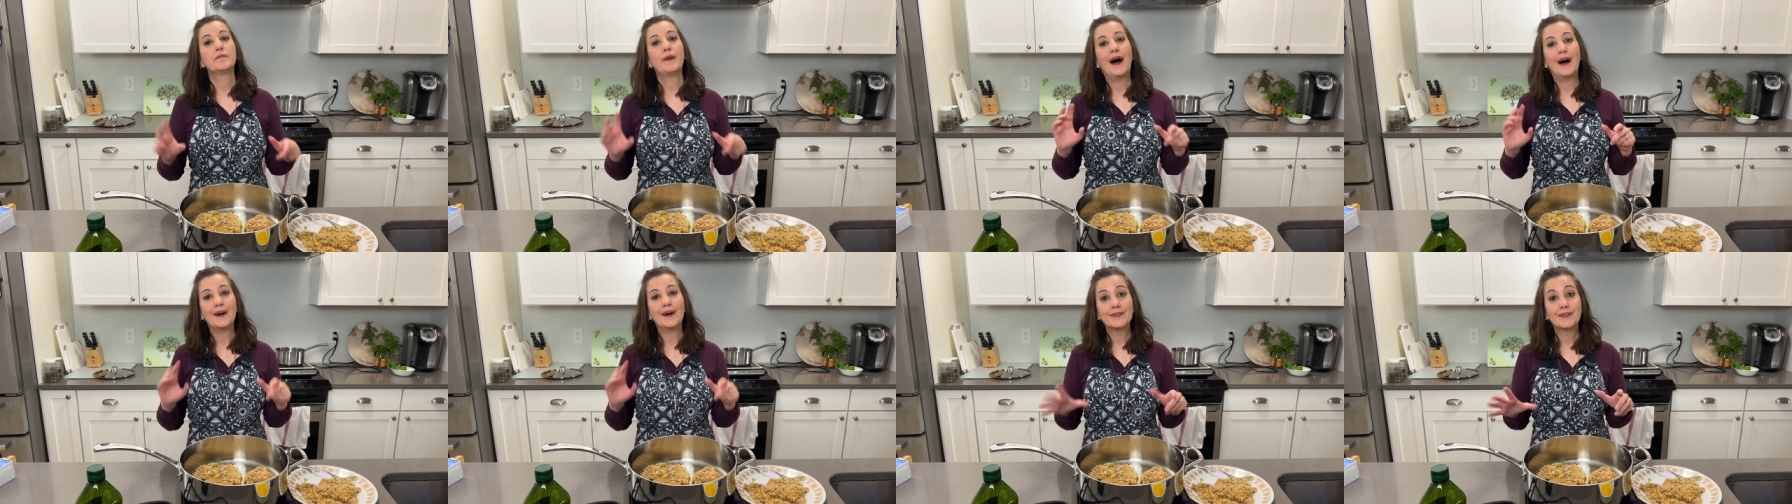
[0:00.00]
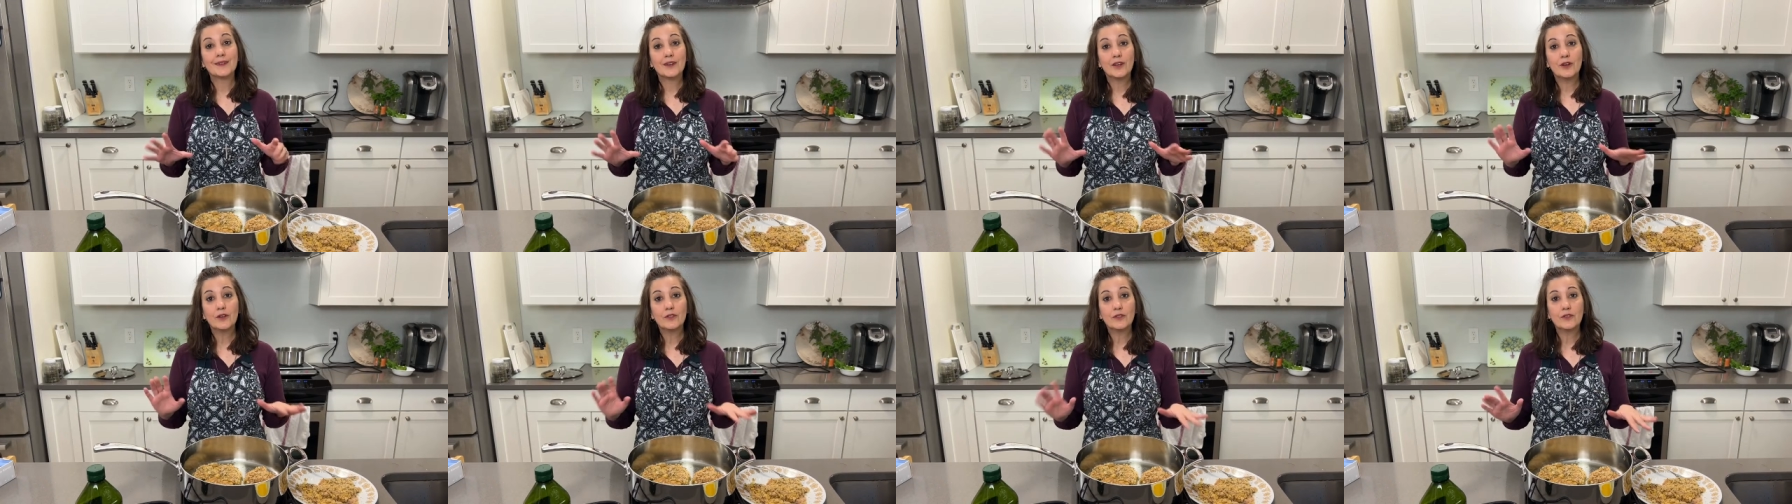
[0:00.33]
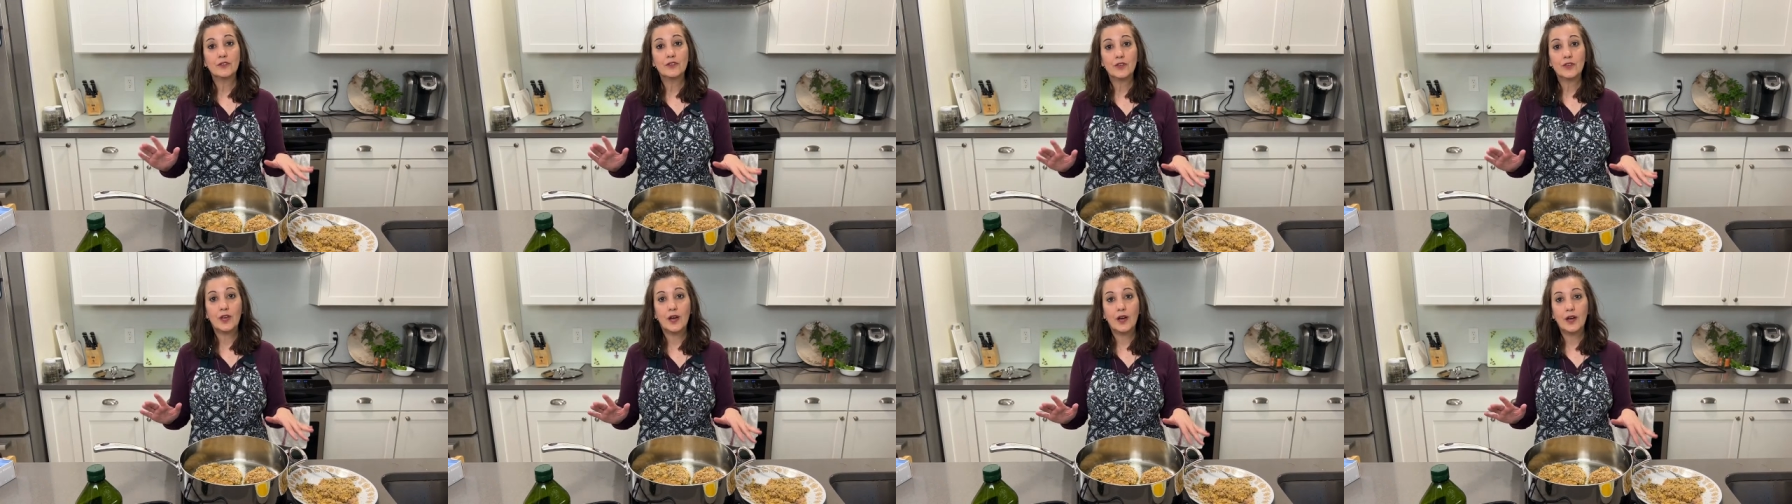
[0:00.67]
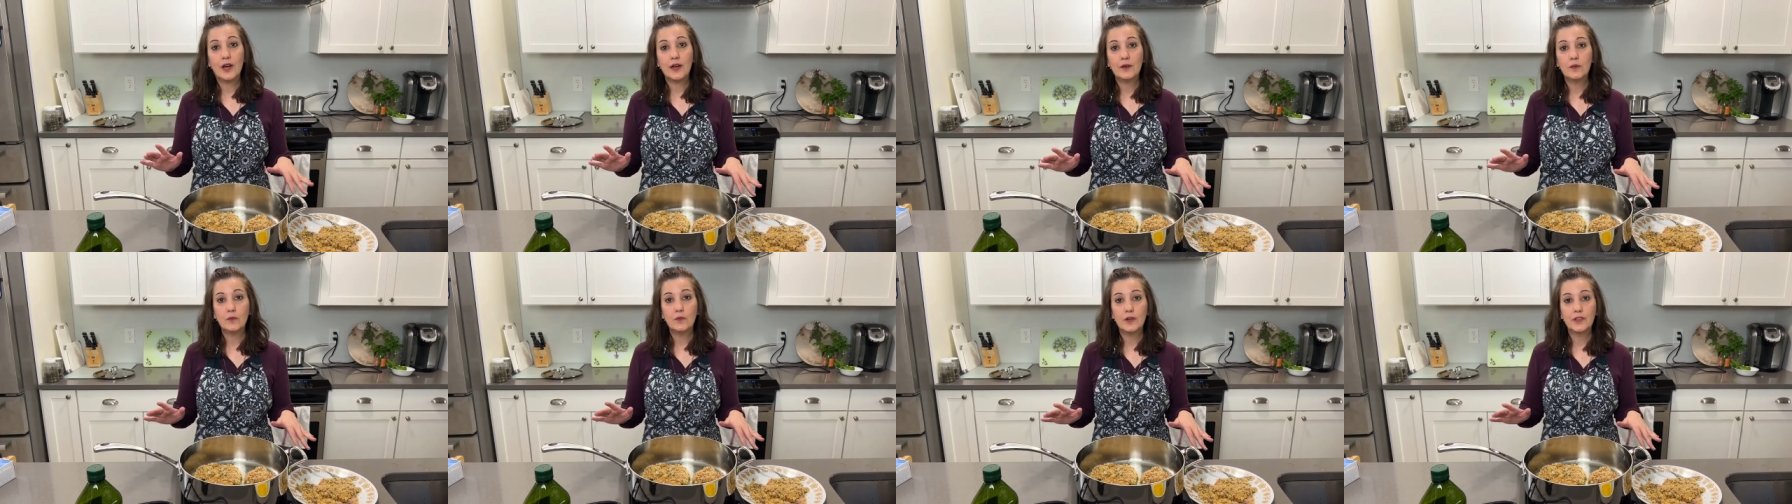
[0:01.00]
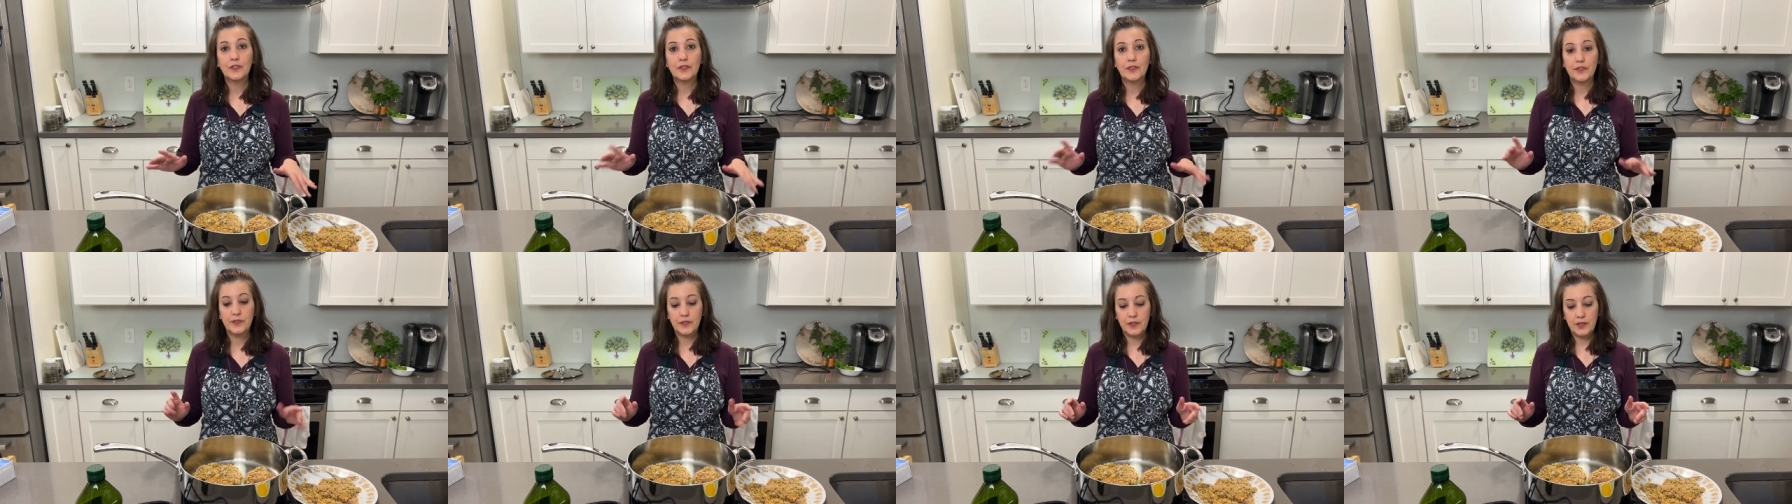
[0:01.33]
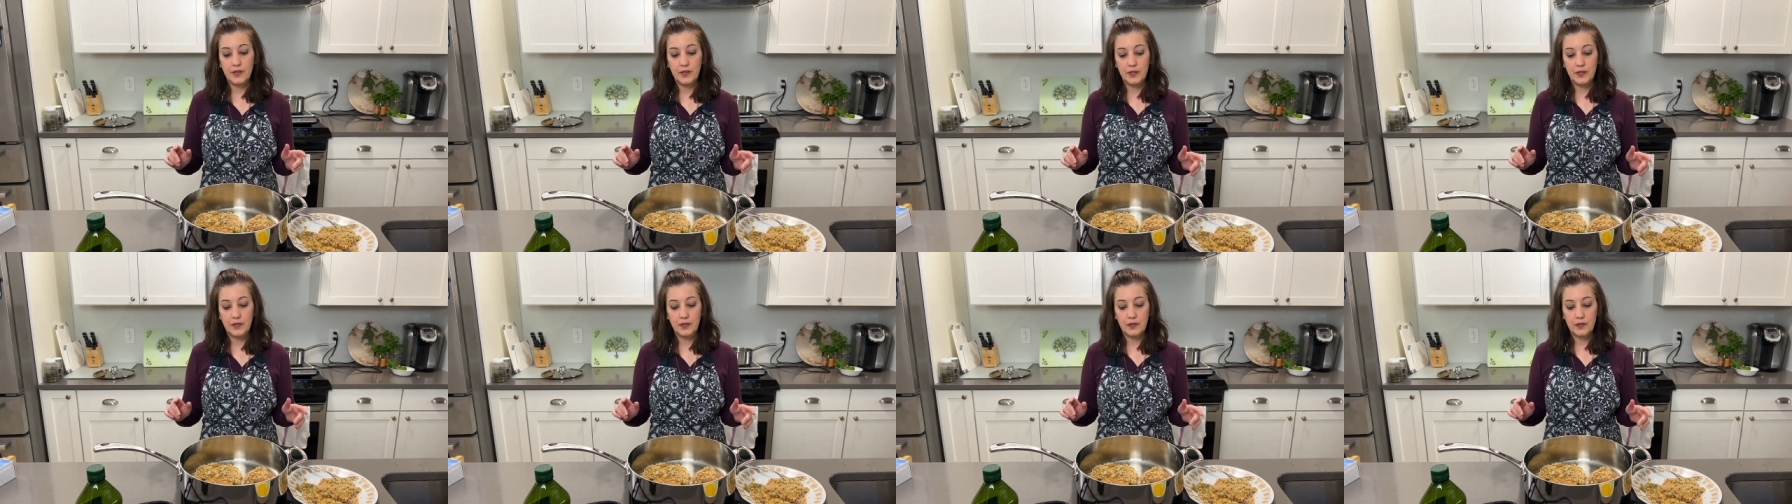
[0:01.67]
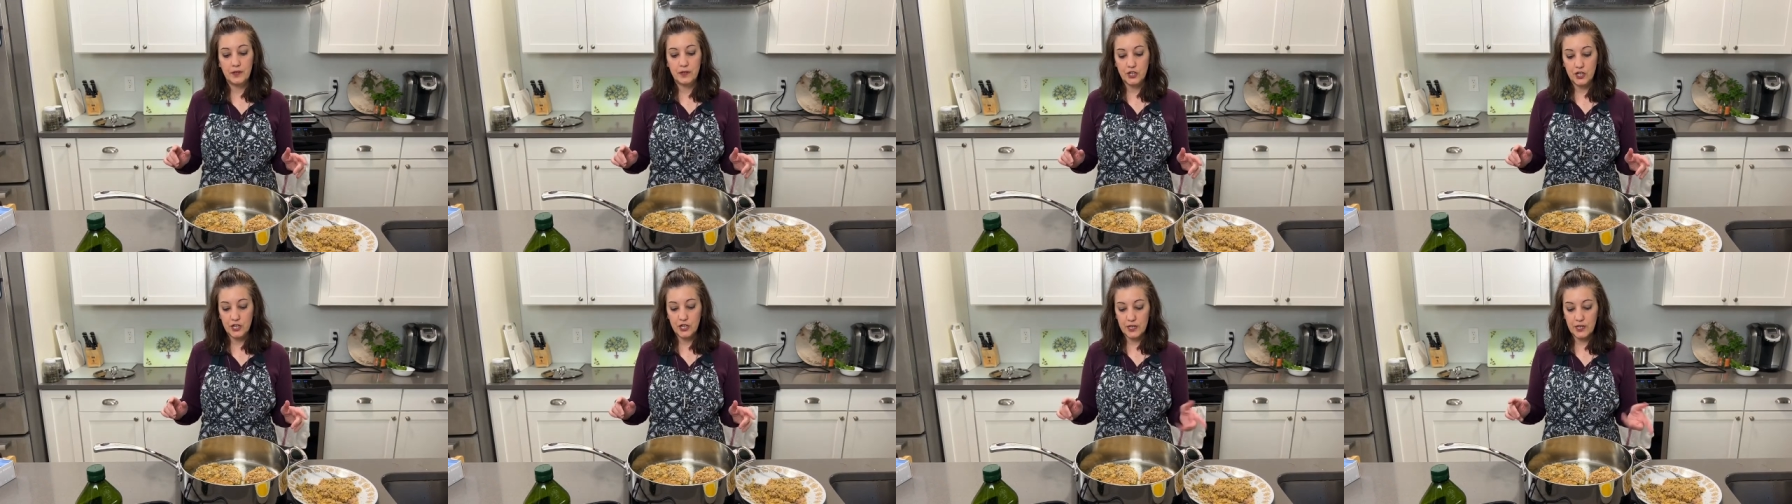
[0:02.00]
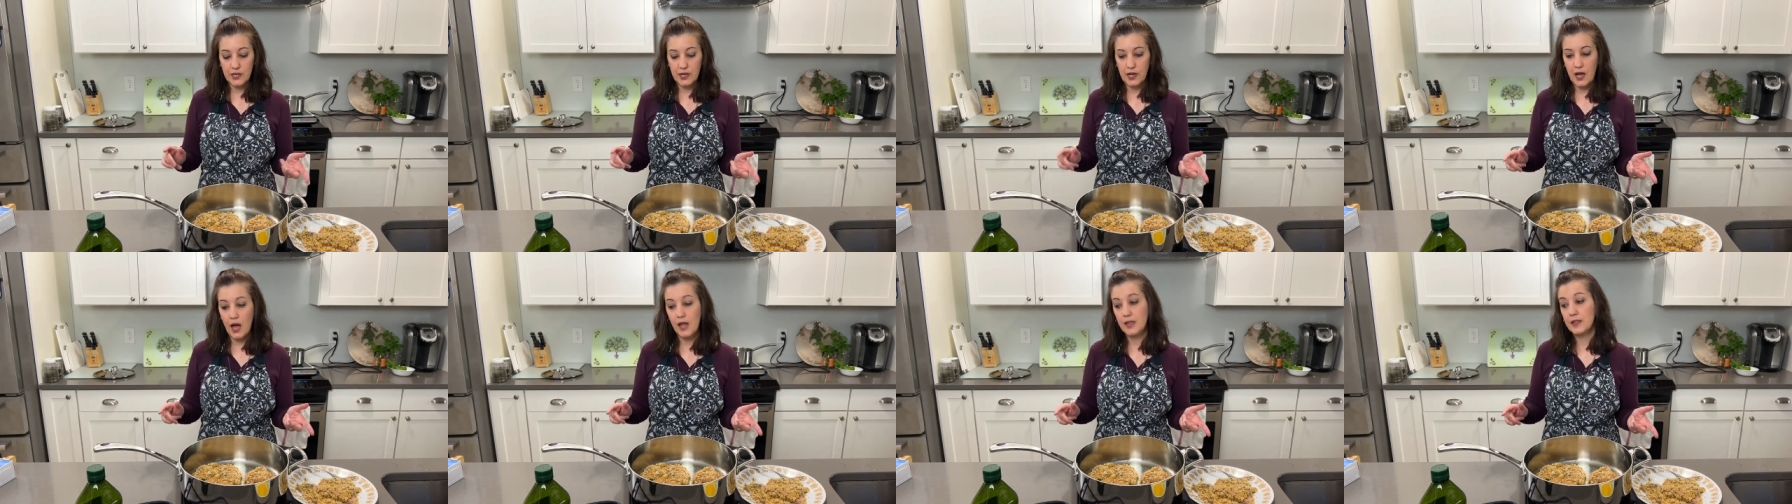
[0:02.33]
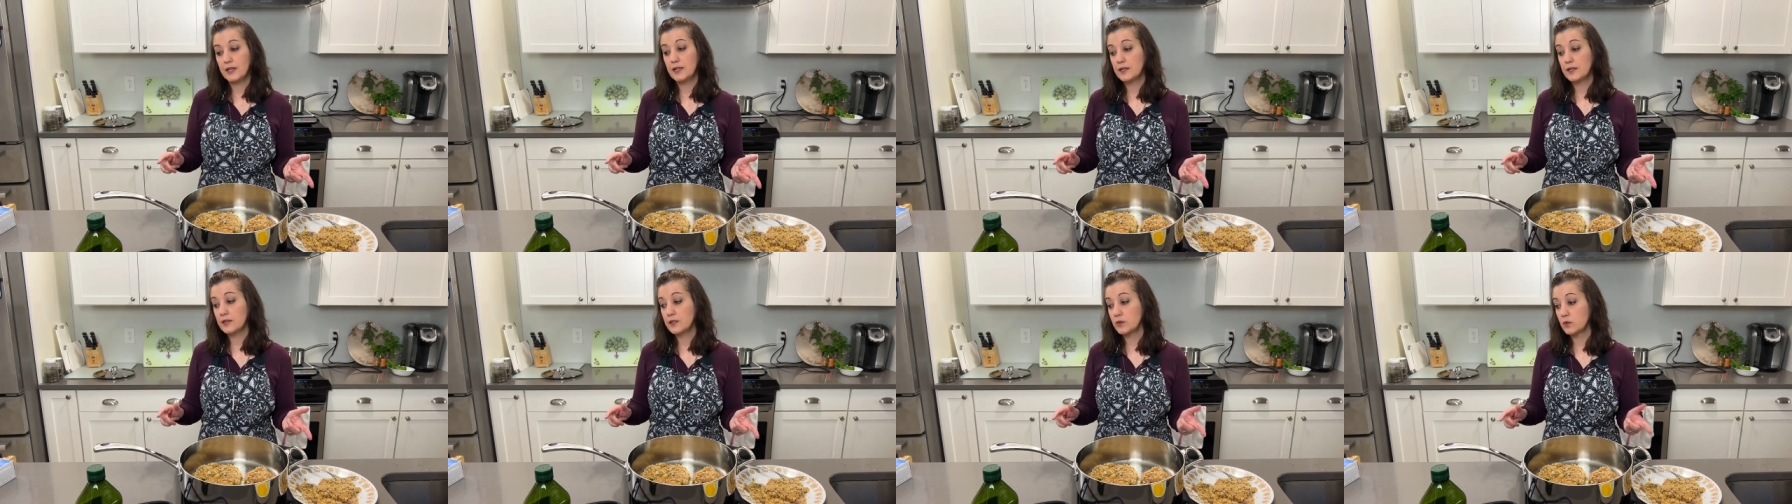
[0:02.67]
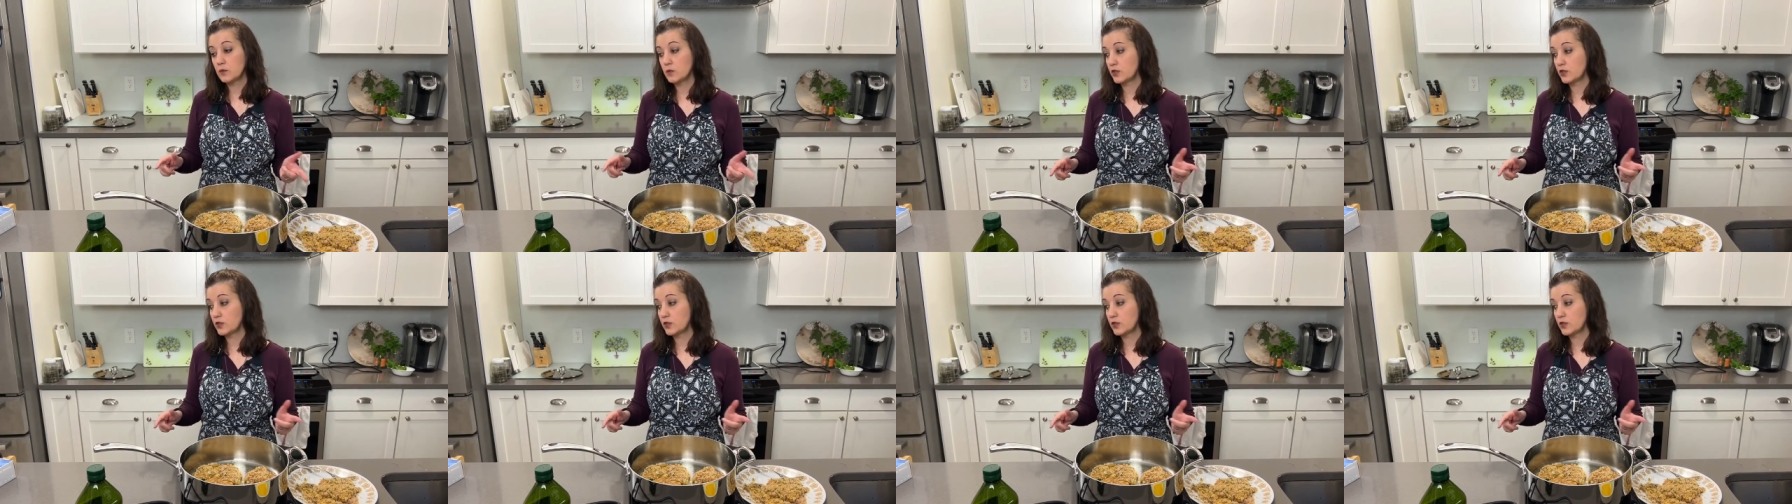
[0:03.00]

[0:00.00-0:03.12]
pasta on the side with the chicken cutlets,